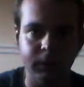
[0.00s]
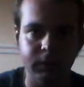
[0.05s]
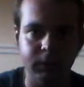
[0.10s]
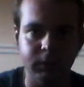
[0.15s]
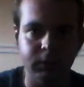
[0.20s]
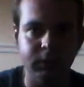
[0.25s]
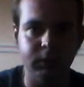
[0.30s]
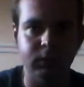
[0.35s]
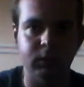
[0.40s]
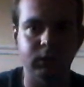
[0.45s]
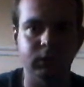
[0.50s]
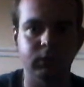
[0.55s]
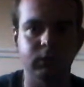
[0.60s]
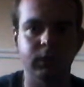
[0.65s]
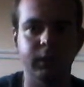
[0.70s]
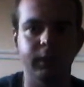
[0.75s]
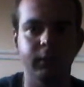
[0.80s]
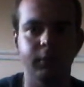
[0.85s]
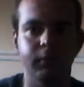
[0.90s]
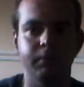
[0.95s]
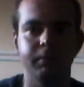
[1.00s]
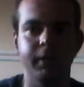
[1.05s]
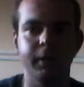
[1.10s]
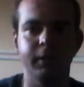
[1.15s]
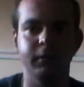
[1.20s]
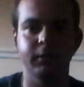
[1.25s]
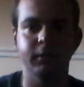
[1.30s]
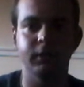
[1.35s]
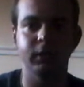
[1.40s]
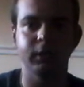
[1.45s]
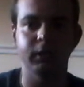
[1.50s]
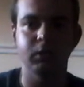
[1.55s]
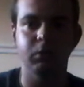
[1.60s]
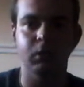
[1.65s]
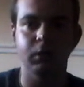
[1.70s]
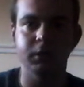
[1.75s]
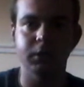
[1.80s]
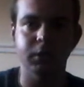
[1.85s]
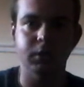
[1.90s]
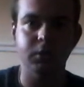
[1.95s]
So that's basically
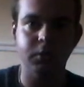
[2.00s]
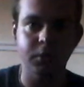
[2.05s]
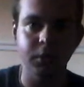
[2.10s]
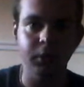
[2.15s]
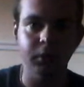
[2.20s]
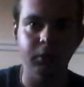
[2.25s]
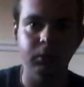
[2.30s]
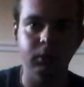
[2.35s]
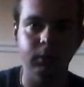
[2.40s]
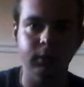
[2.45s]
what you do.